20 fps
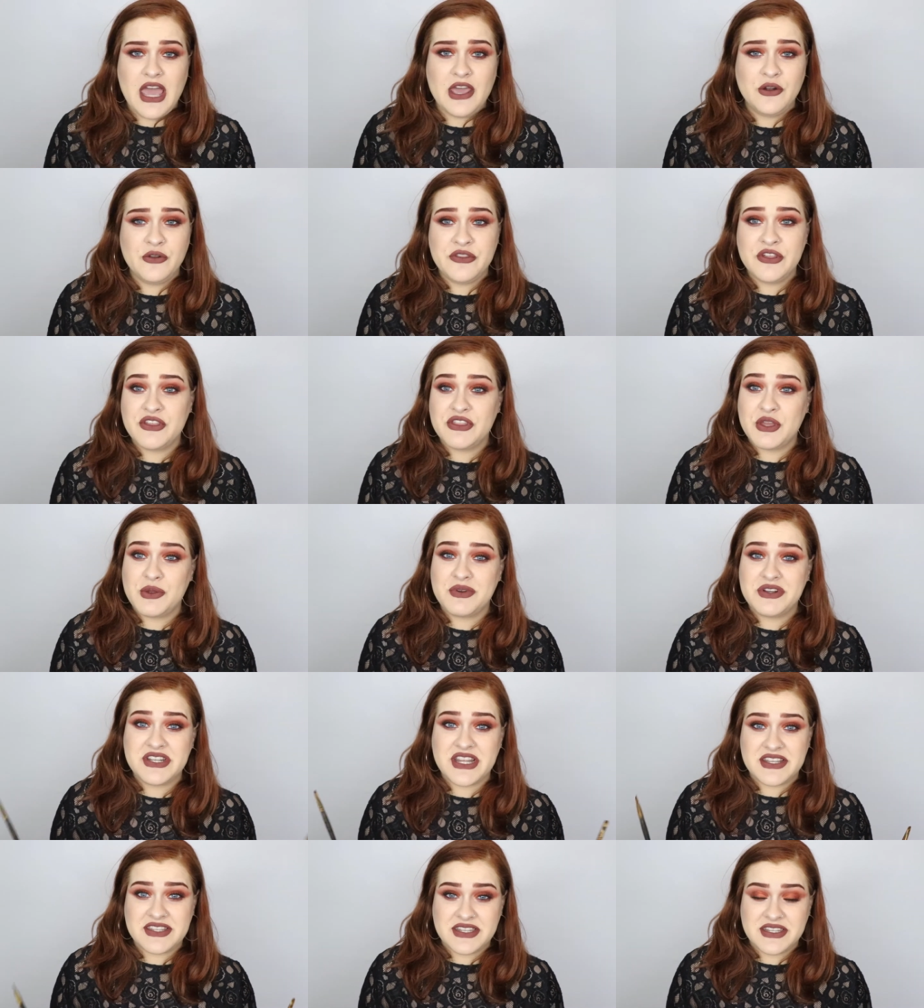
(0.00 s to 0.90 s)
I don't think they were
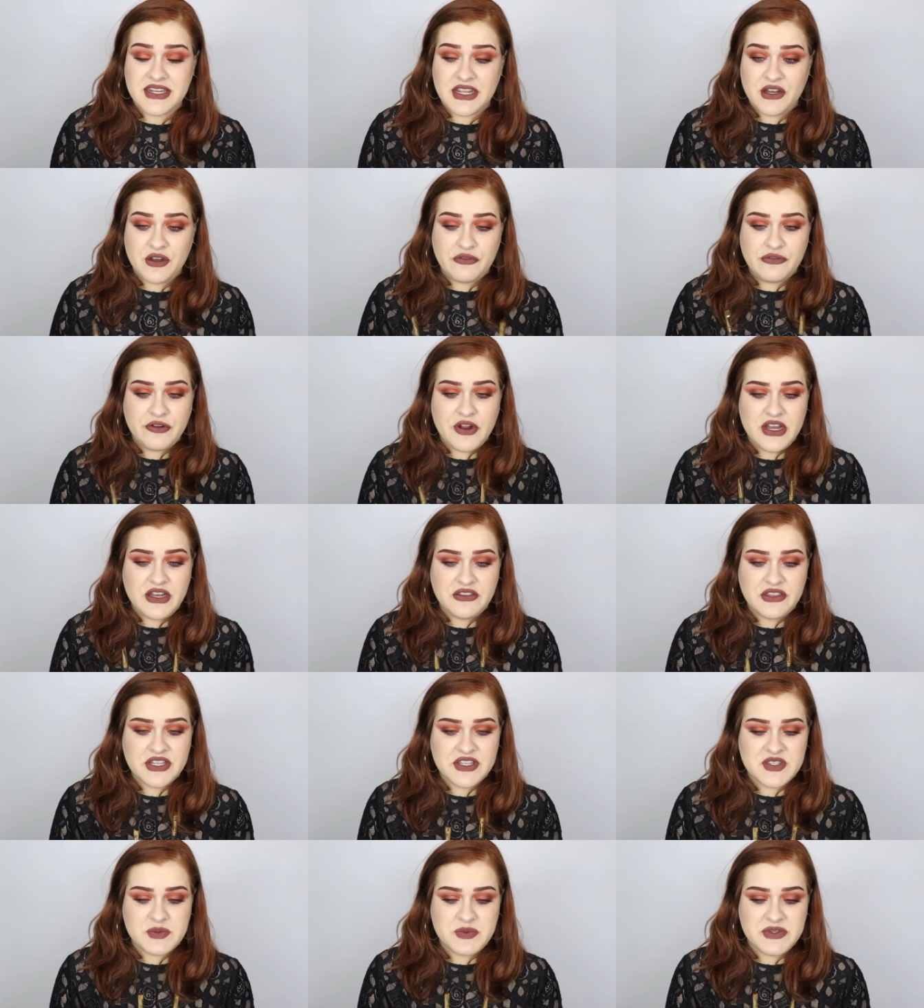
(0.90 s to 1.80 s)
designated for
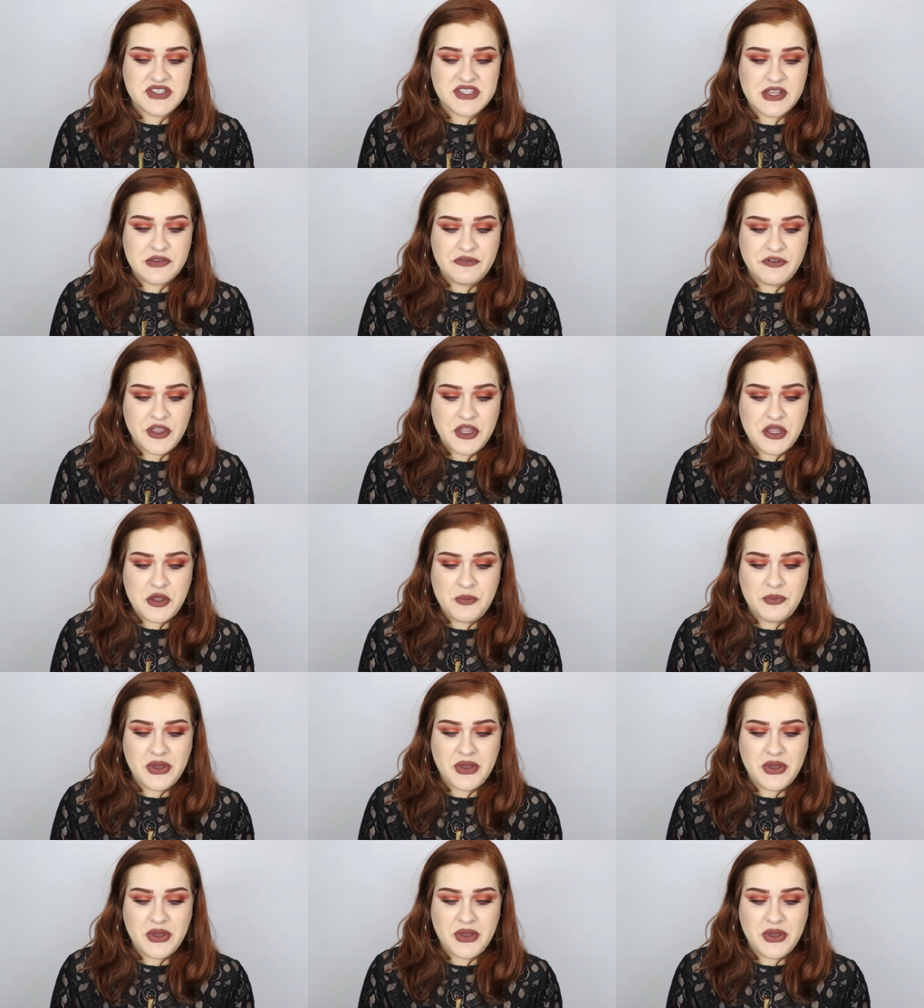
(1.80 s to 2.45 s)
anything specific,